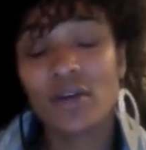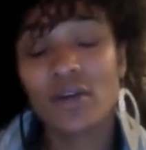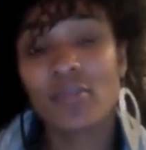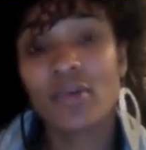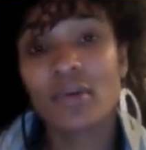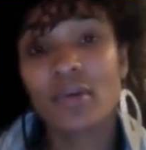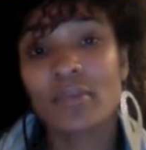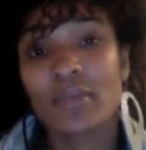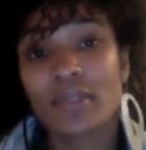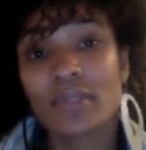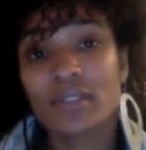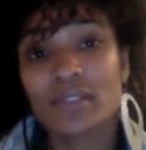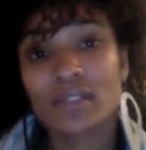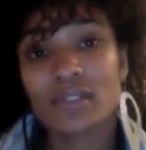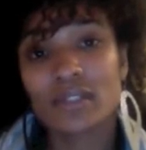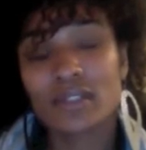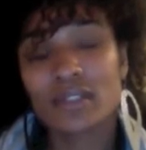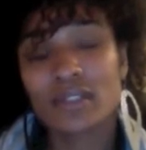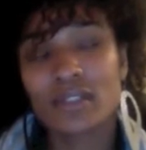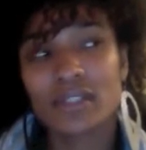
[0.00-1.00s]
on purpose.
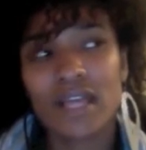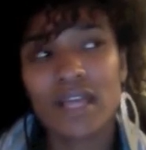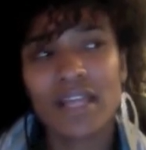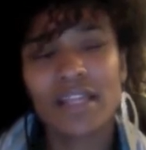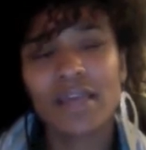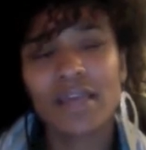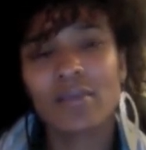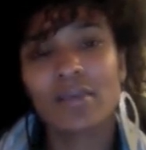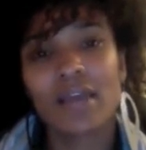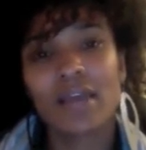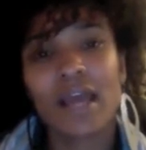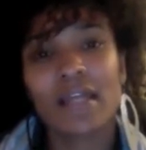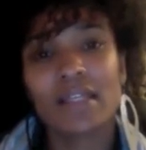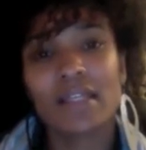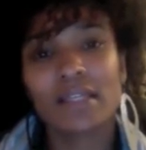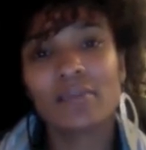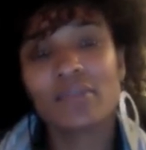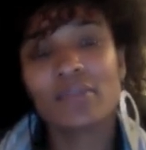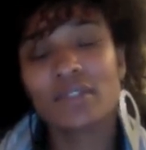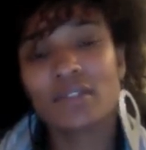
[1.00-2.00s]
And it's not like we got
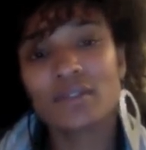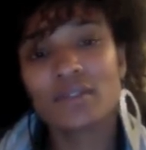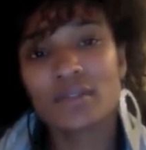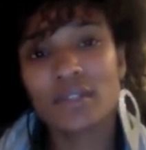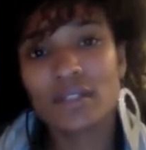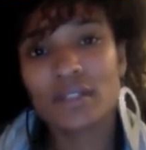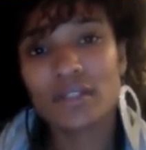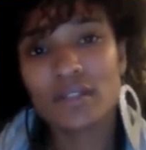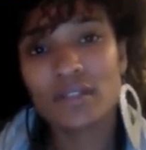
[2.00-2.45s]
deep into it.